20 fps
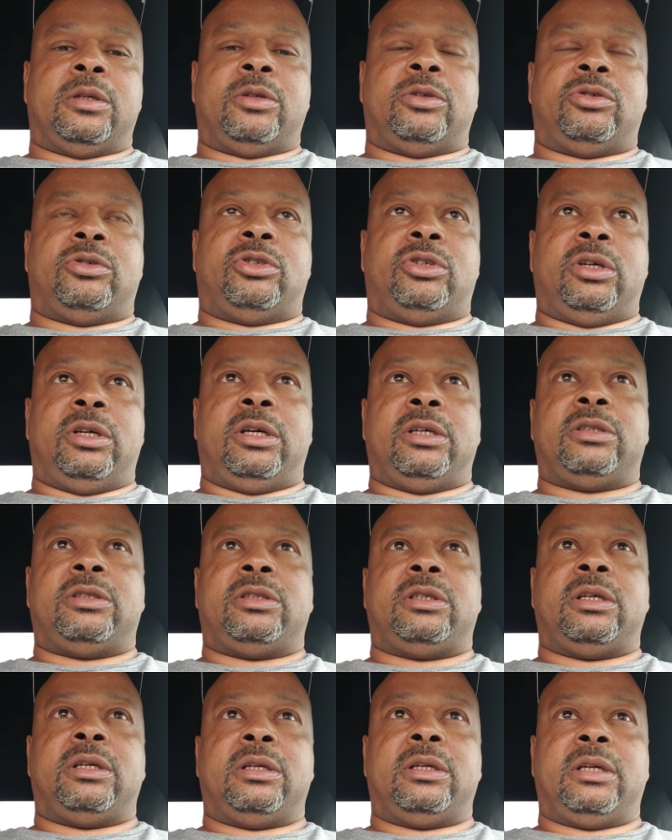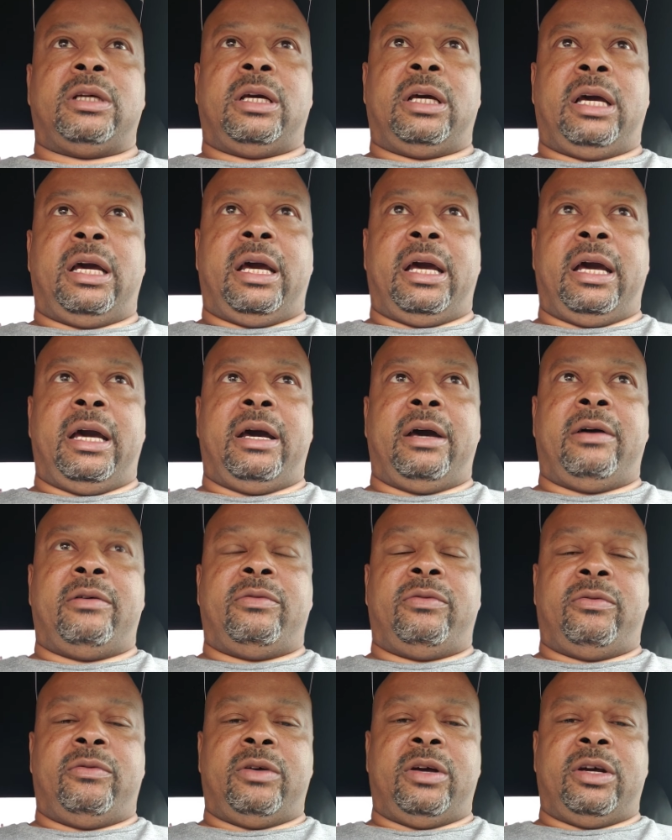Just have
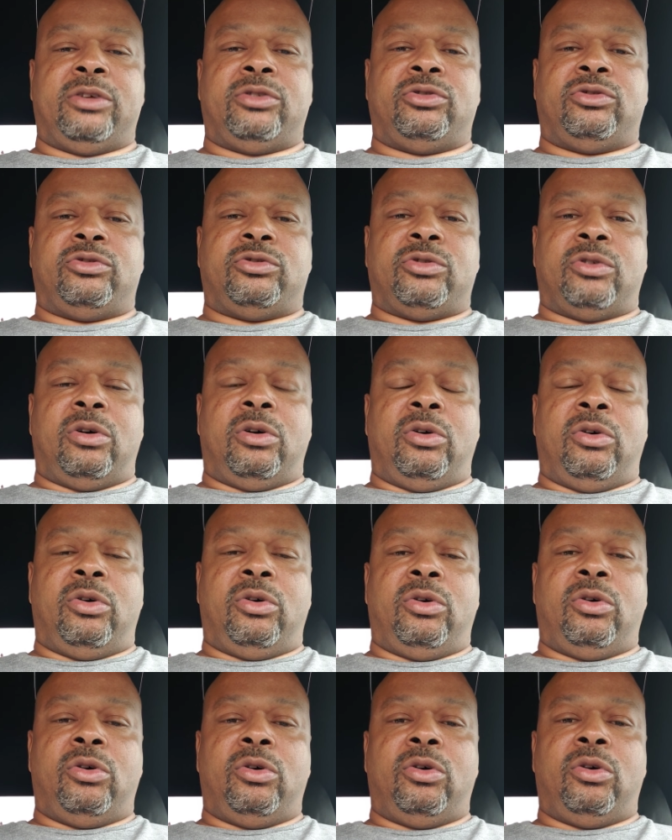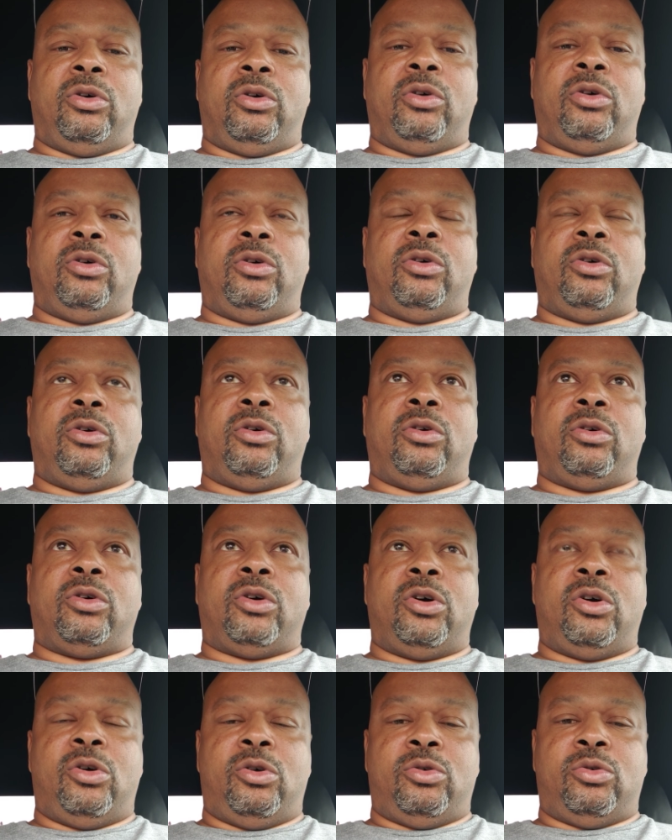a strong
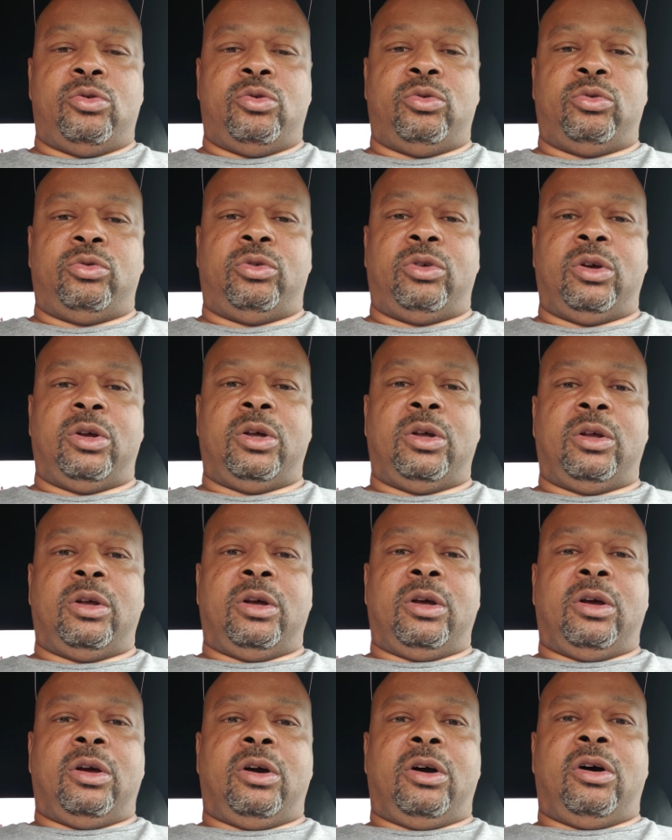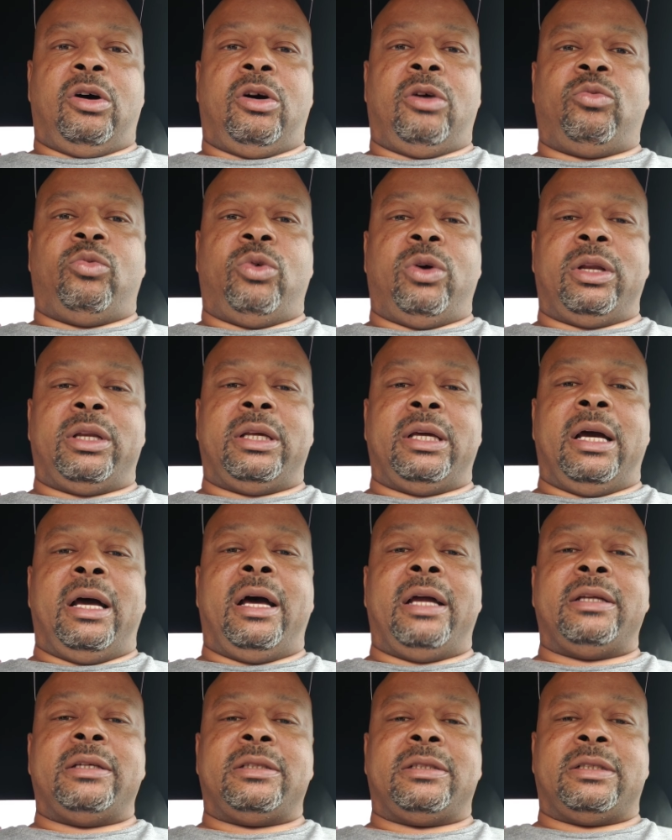hold on what
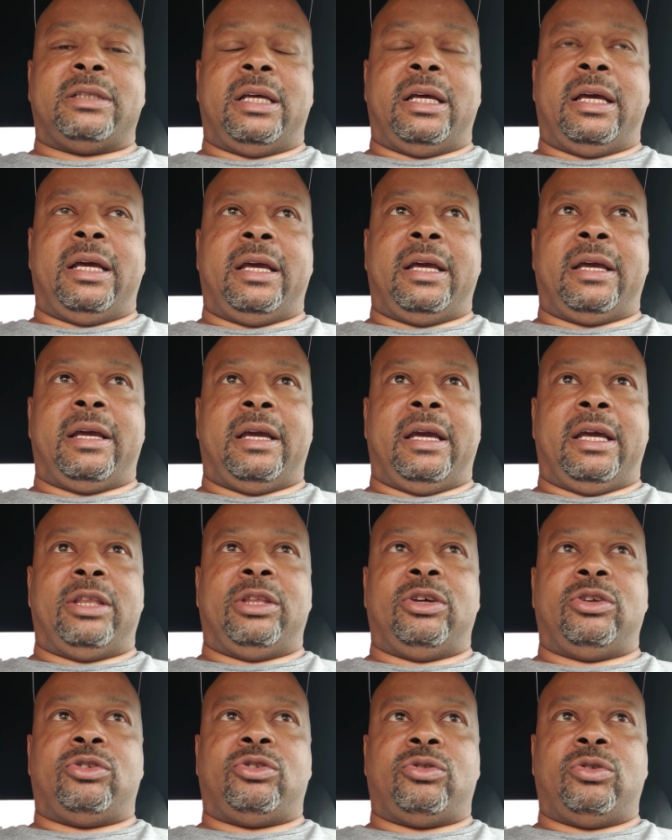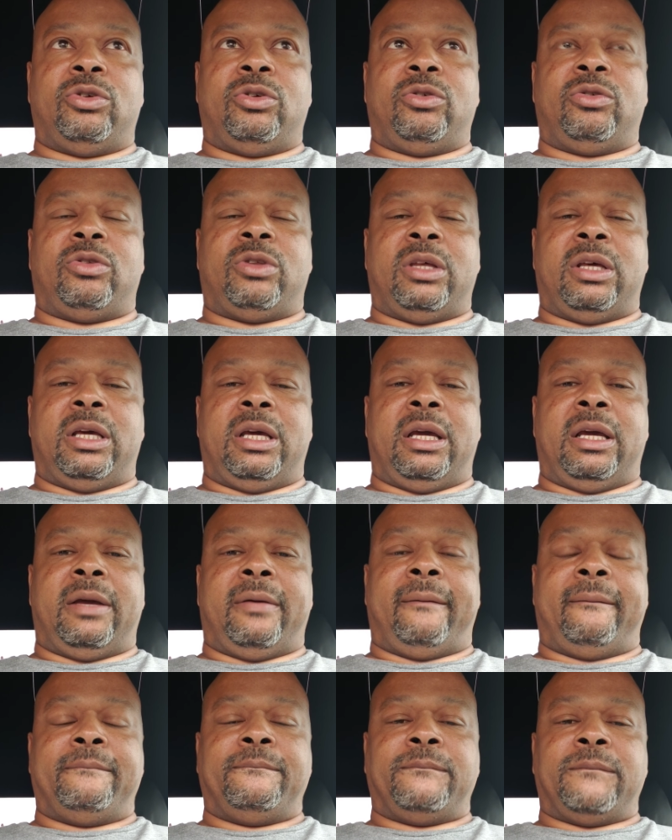God is saying and the truth.
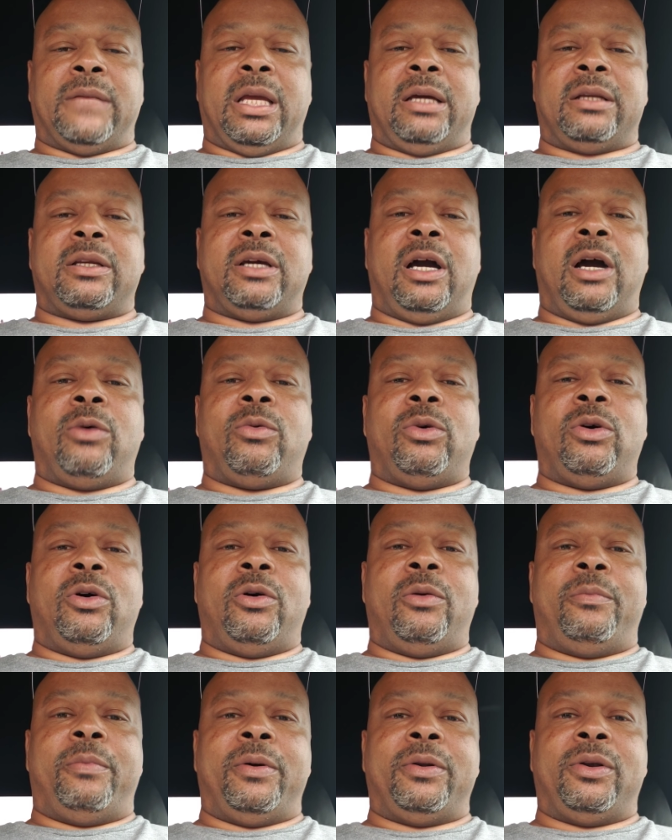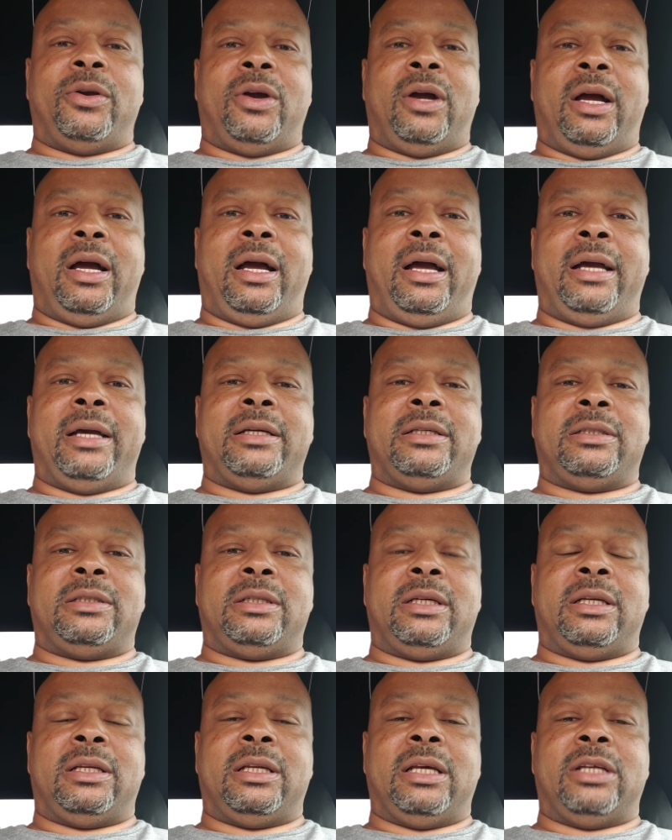And God will open your eyes
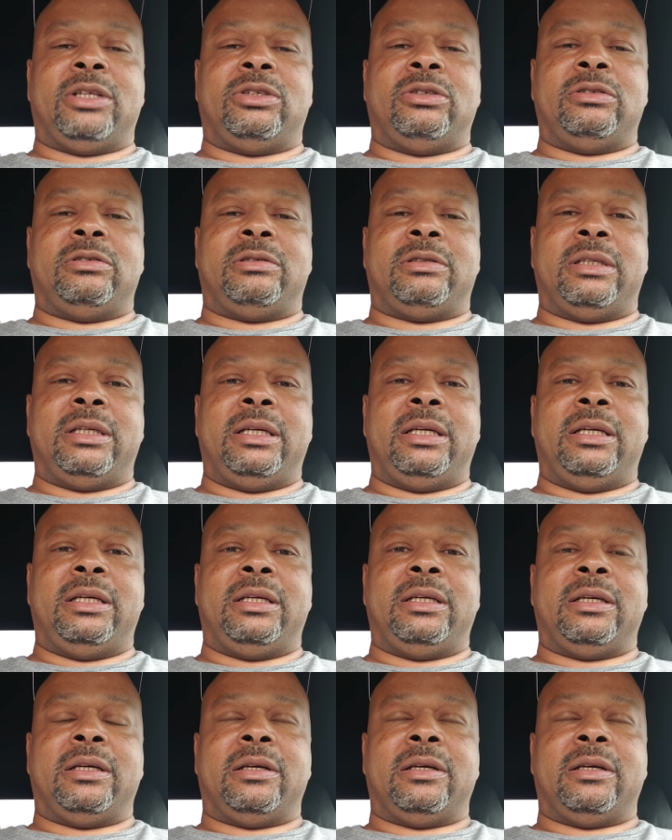and let you see